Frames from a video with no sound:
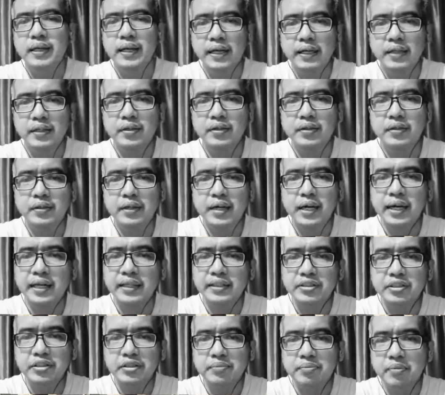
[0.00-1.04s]
Hello
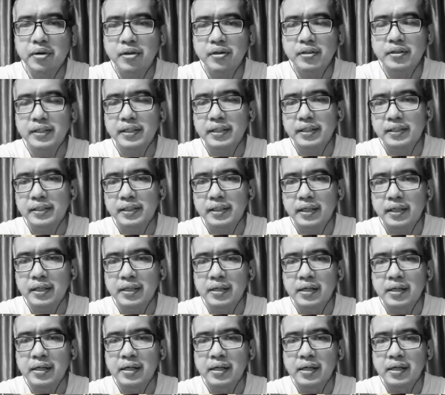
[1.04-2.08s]
and good morning.
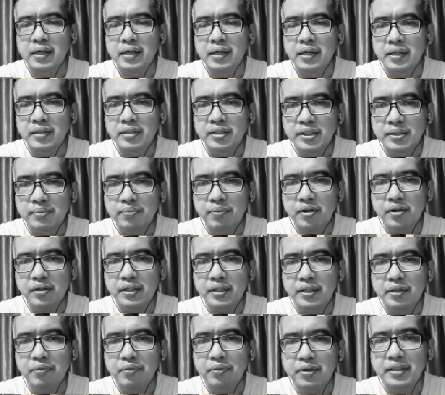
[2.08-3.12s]
This
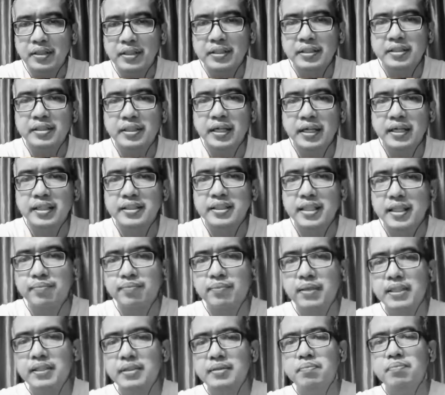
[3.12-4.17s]
morning we discuss
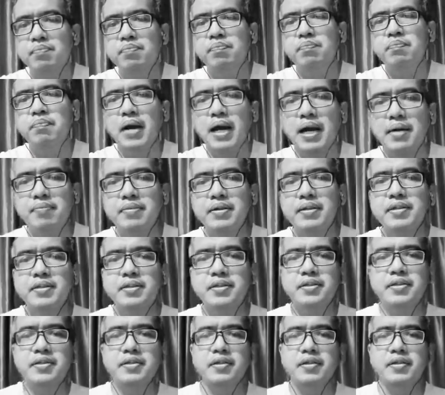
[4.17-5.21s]
about Prime
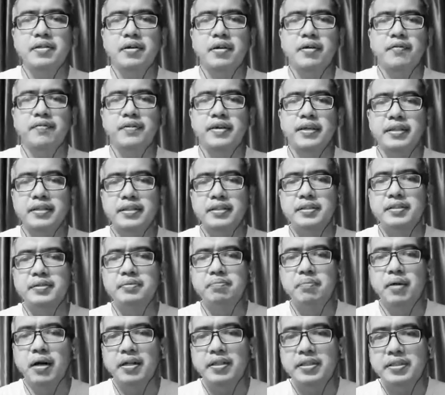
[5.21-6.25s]
Minister of
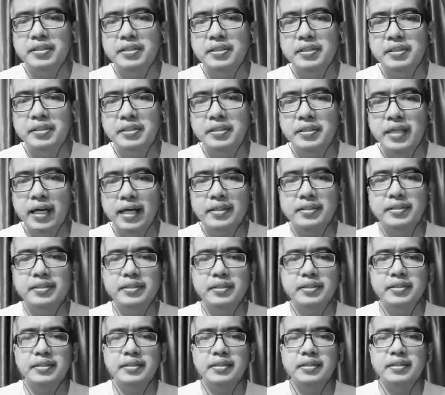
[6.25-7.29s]
England Boris
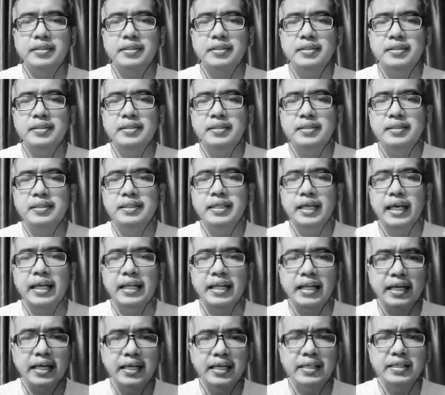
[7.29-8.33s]
Johnson.
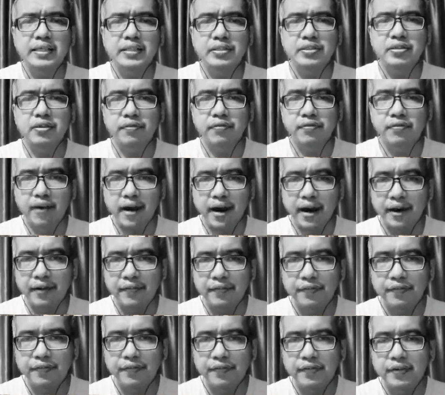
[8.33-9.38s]
Can he
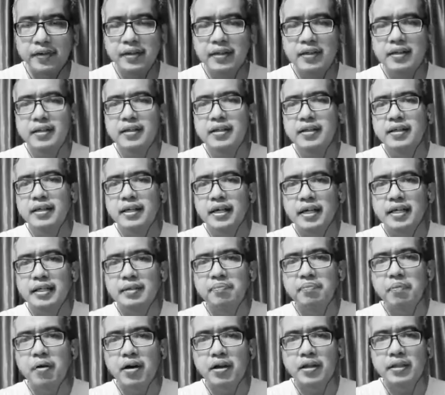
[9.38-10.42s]
survive the
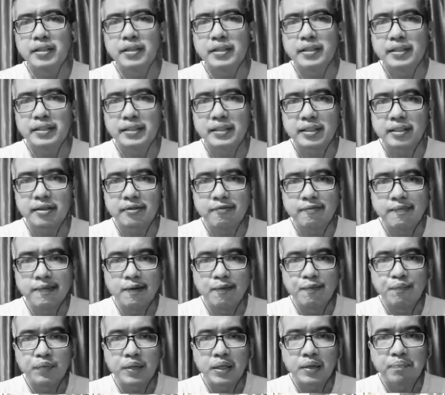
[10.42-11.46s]
political
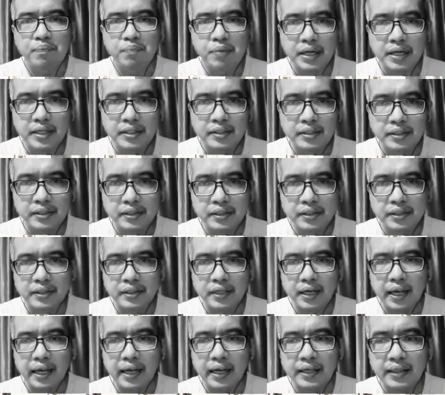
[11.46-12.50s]
pressure
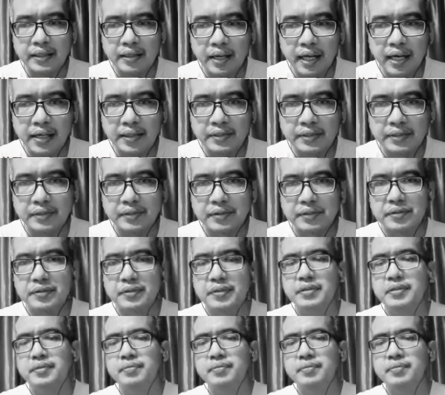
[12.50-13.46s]
in London?